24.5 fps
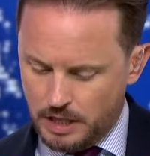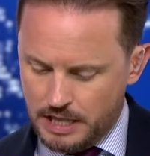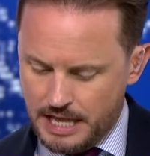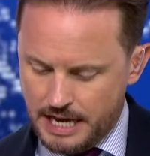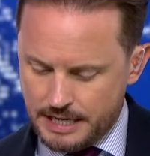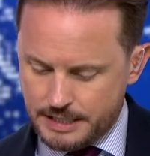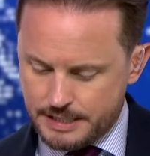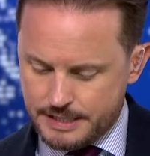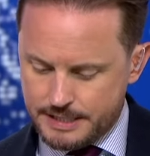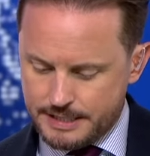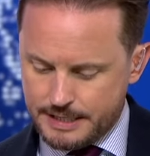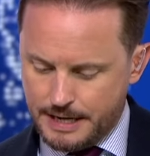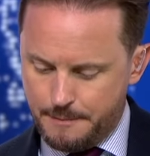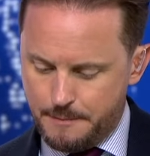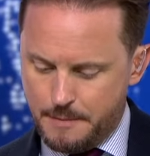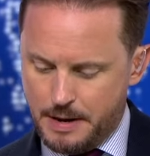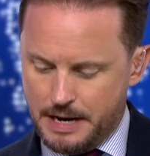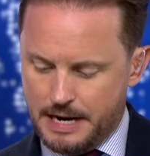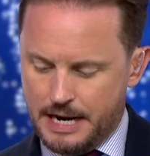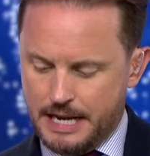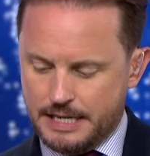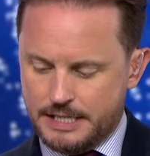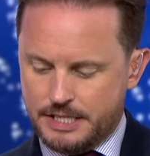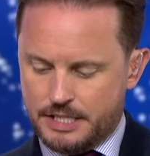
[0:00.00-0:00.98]
I
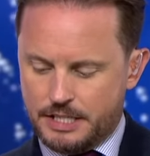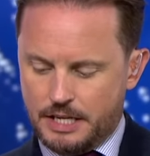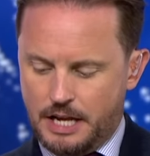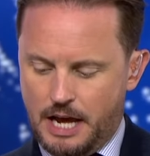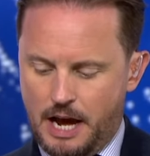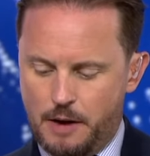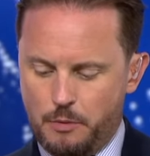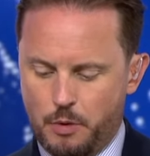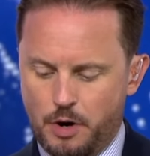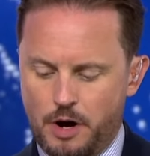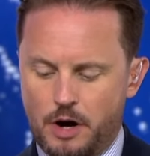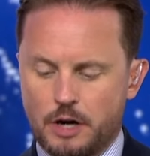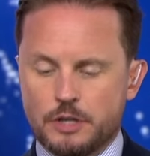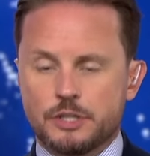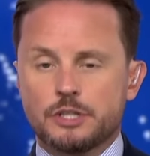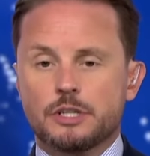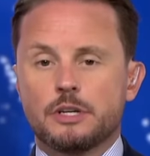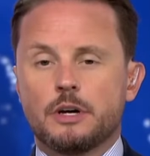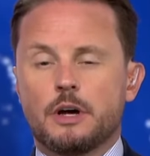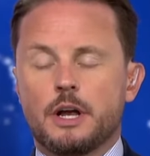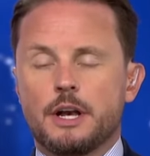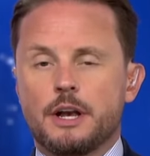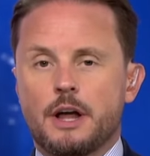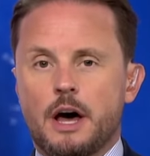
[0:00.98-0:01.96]
want to
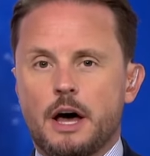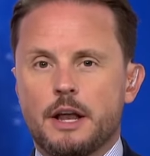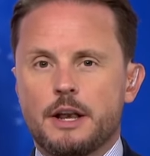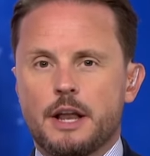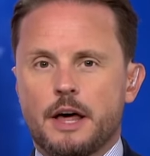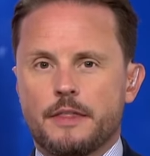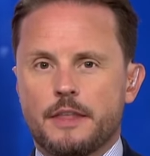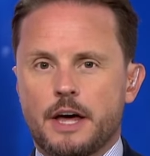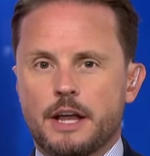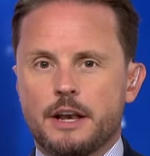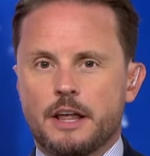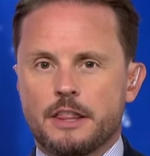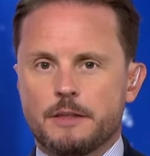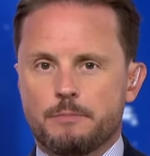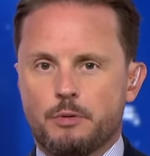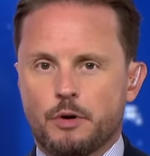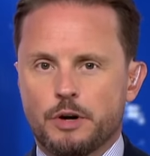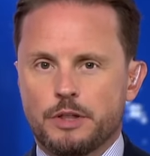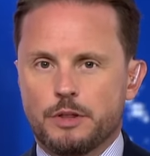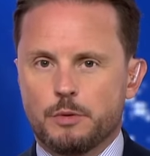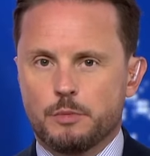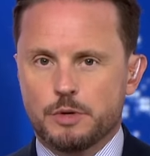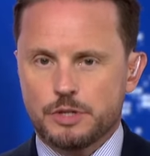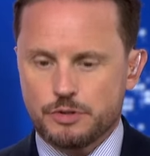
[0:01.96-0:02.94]
ask another
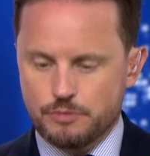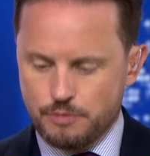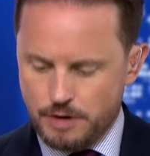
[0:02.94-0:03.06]
point that was